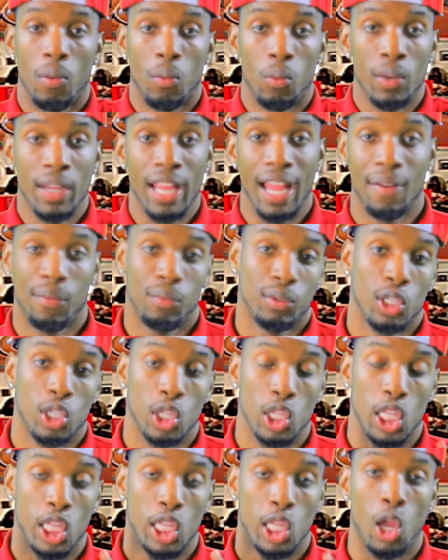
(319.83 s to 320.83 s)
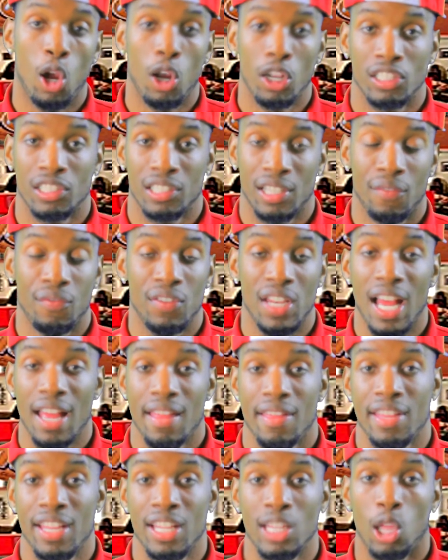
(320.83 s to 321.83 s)
We have one of the largest, if
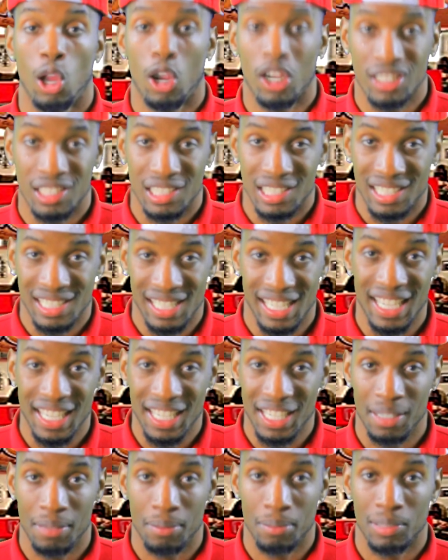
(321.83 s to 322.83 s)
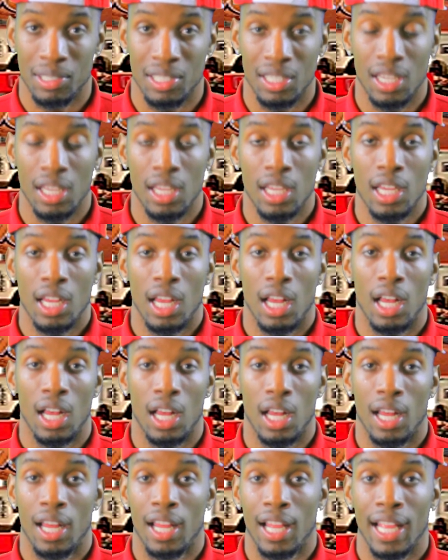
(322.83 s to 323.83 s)
not the largest teams
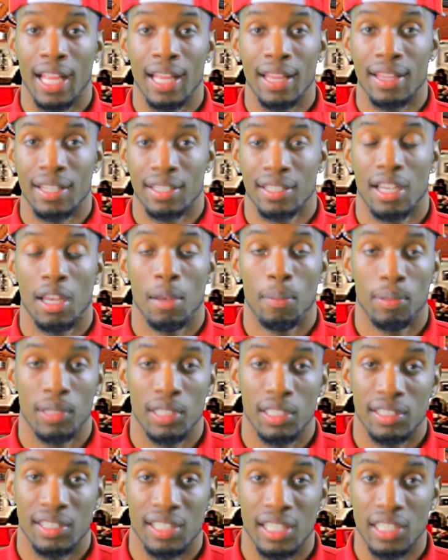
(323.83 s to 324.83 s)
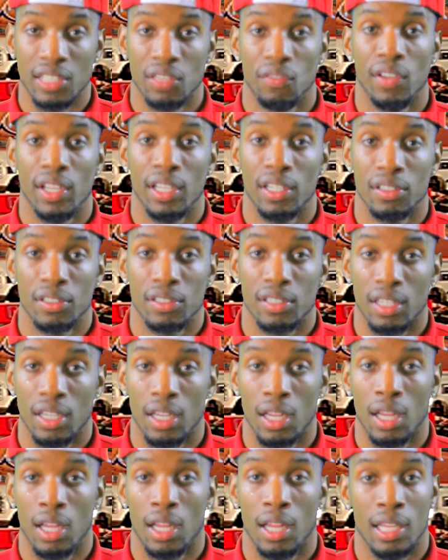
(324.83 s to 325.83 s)
in this company. Six figures
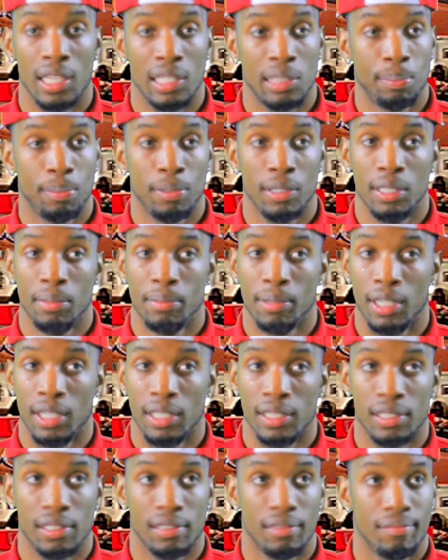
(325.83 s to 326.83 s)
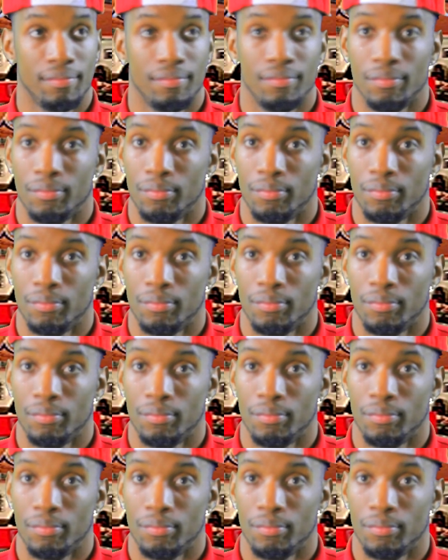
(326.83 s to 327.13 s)
is pretty much